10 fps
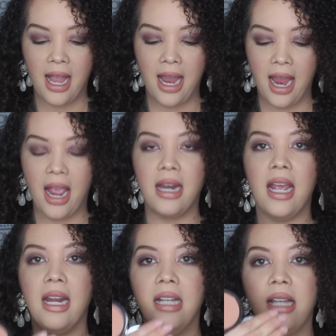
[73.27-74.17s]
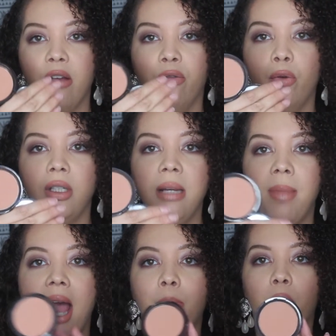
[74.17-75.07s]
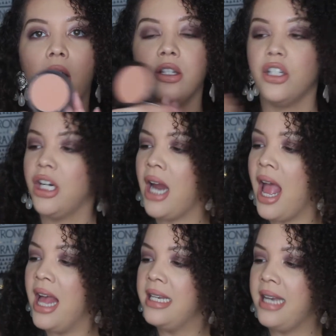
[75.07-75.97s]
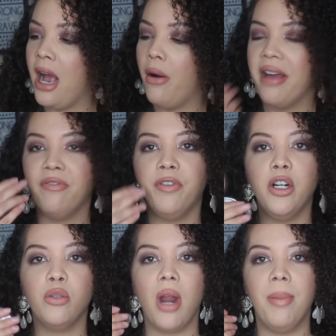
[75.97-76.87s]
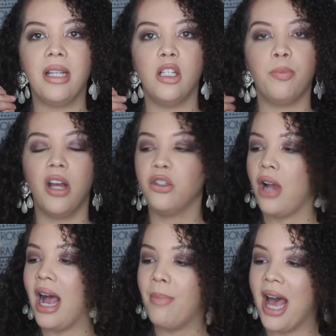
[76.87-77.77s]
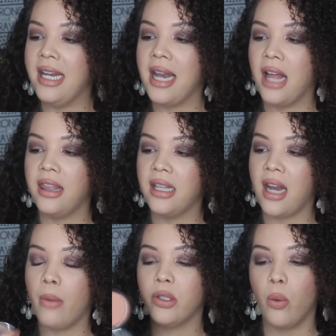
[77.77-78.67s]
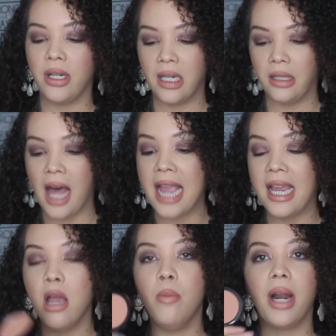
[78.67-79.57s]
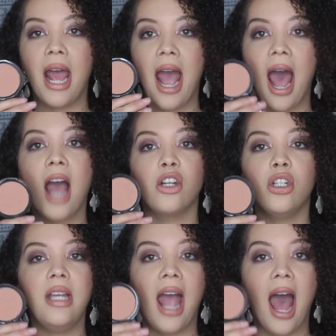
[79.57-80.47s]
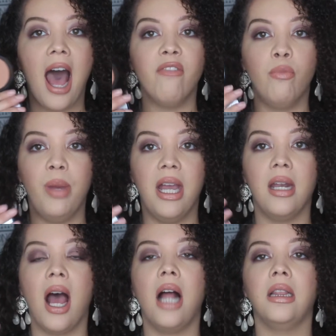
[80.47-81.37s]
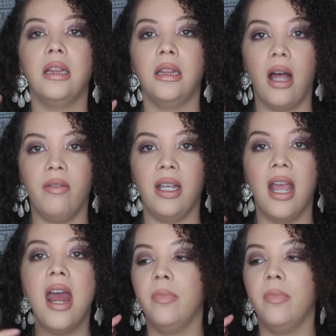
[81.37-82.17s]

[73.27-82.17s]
And it is a fully matte bronzer. Now, at first when I picked this bronzer up, I did not think that I was going to like it, but I actually have been loving it.